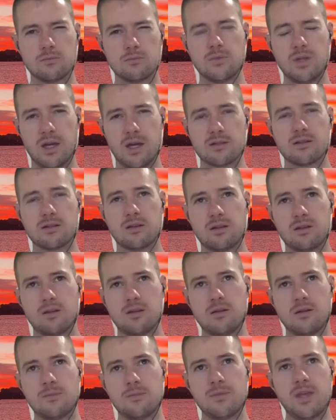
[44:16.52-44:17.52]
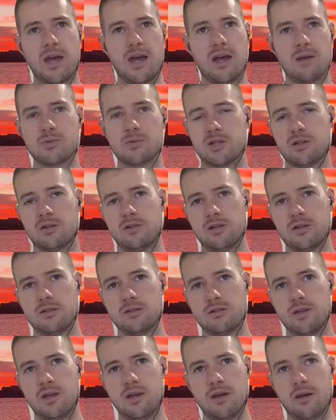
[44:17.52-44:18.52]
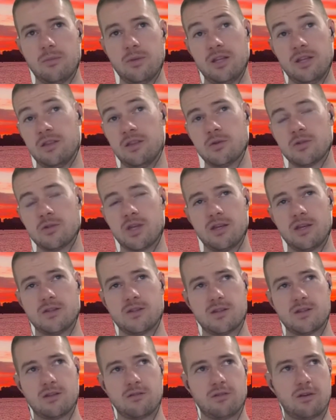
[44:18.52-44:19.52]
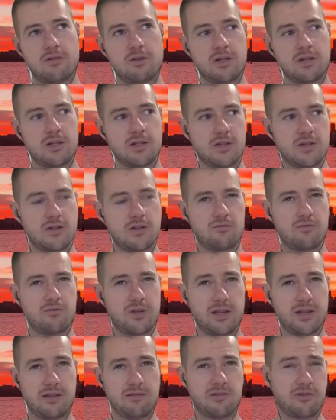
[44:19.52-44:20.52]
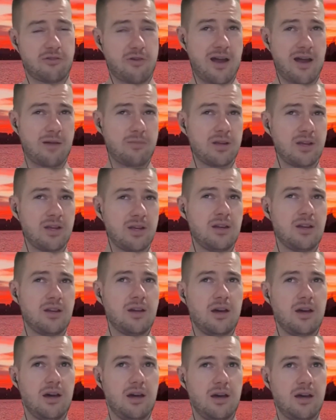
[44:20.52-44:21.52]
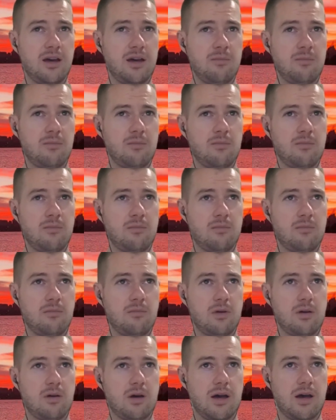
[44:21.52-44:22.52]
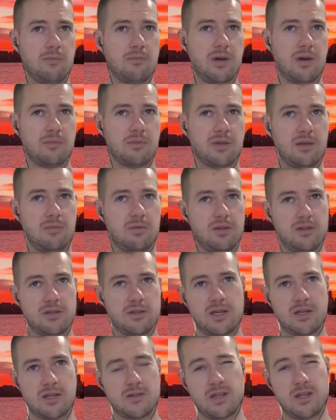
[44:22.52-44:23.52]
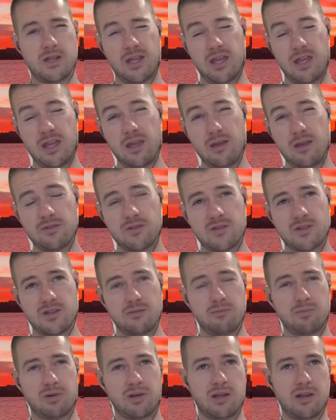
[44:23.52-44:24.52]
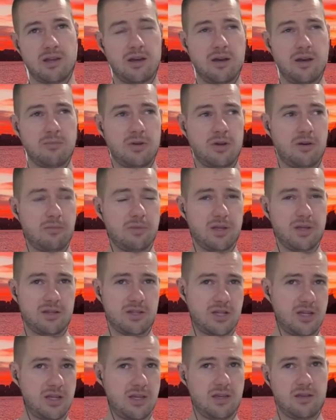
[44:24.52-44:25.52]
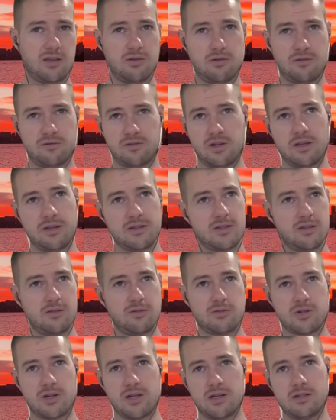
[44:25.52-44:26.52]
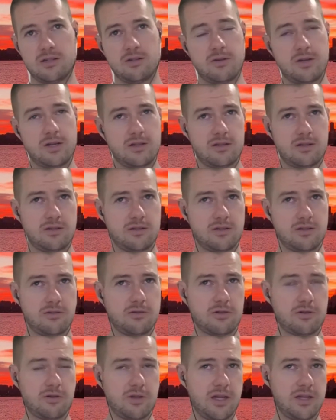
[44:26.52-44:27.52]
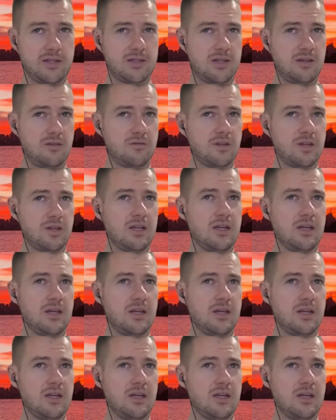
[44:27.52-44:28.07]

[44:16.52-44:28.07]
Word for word: Yes. Yeah, absolutely. Yeah. I mean, in those cases, if their English is really crap, um, I'm, I'm keeping the texting even simpler. I'm not being cheeky or flirty or trying to do anything too creative.